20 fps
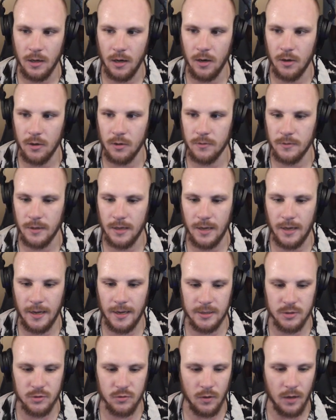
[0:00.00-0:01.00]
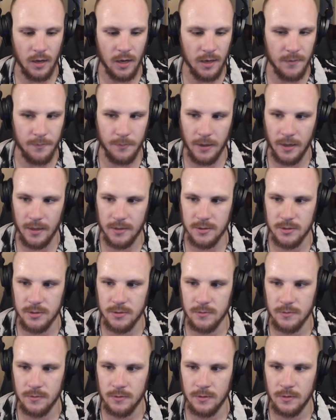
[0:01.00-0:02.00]
Our actual high
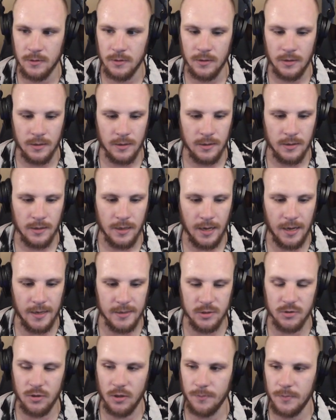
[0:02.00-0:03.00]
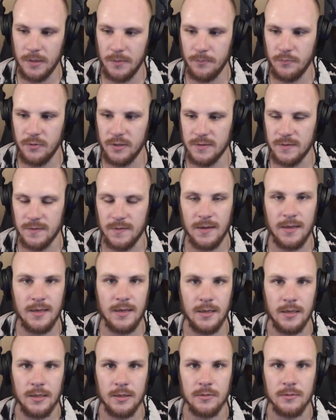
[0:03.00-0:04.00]
pass has not been printed in
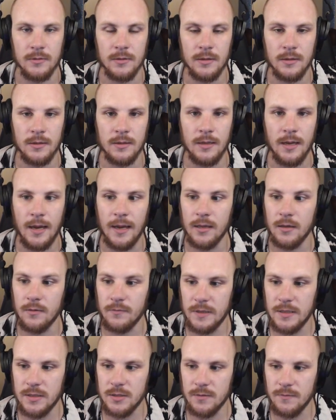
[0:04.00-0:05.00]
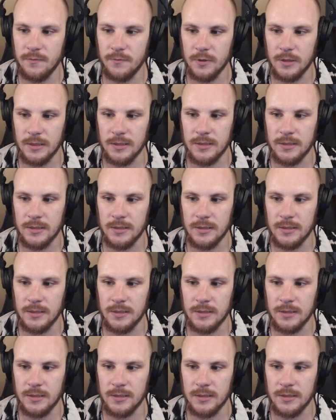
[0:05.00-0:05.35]
here. And the reason for